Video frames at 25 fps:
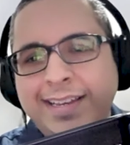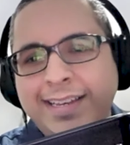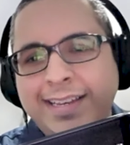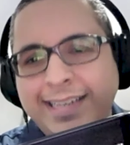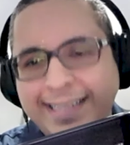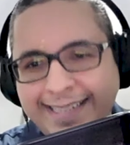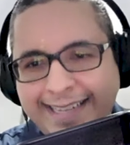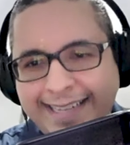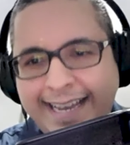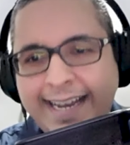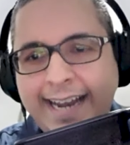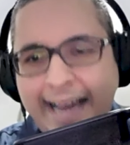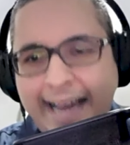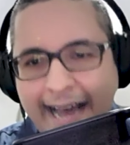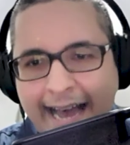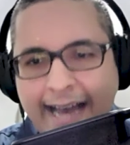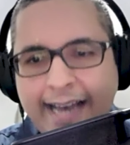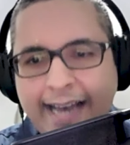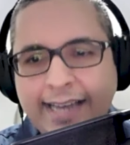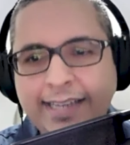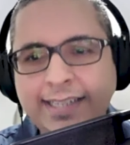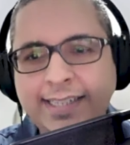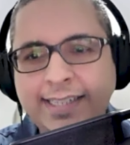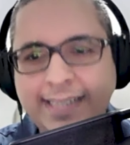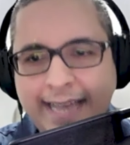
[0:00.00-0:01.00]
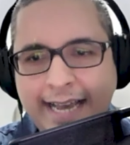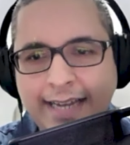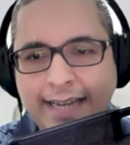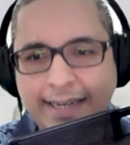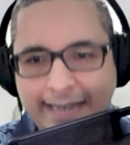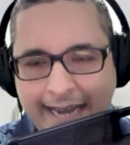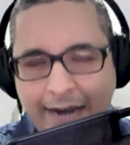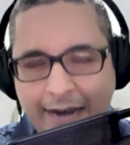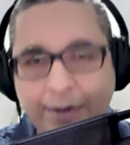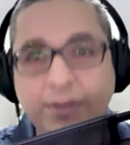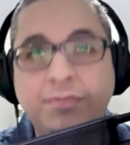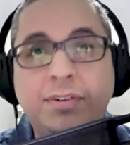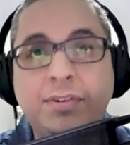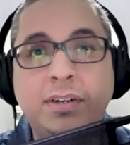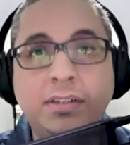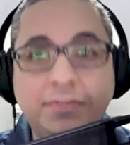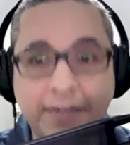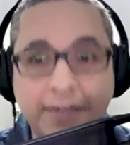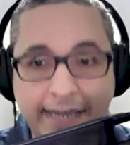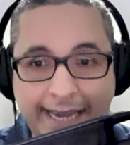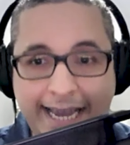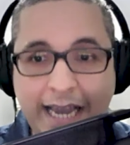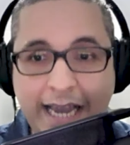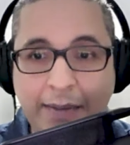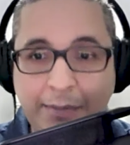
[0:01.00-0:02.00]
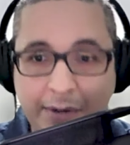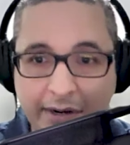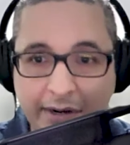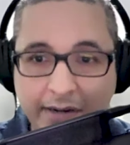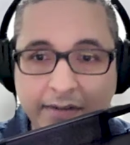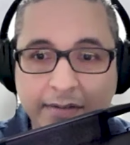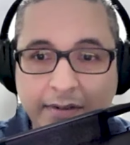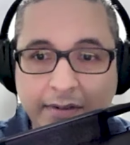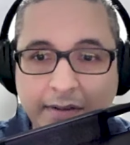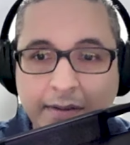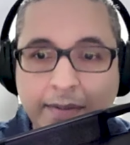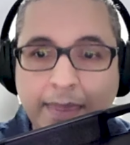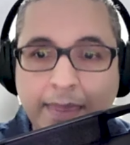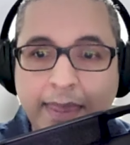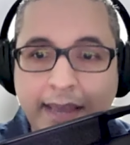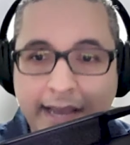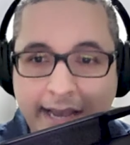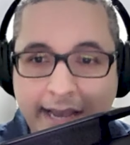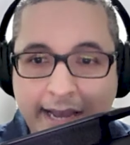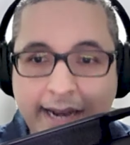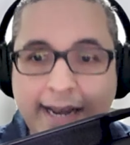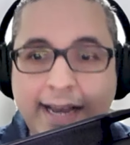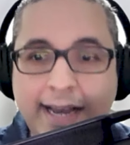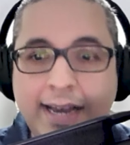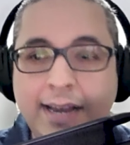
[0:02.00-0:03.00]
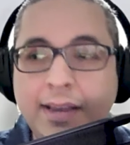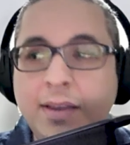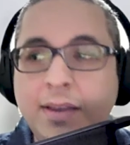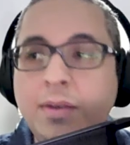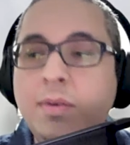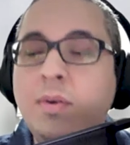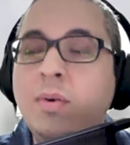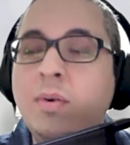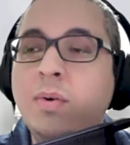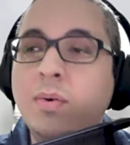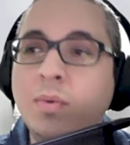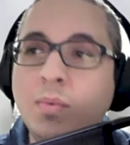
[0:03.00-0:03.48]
is that I sat down in front of a camera and I mm-hmm.